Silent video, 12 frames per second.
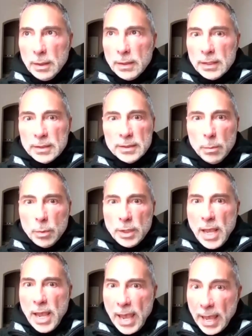that
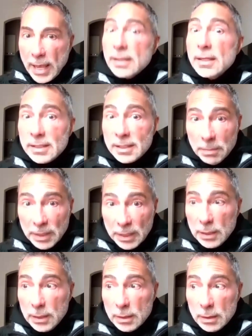someone handed to
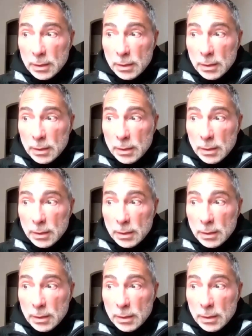me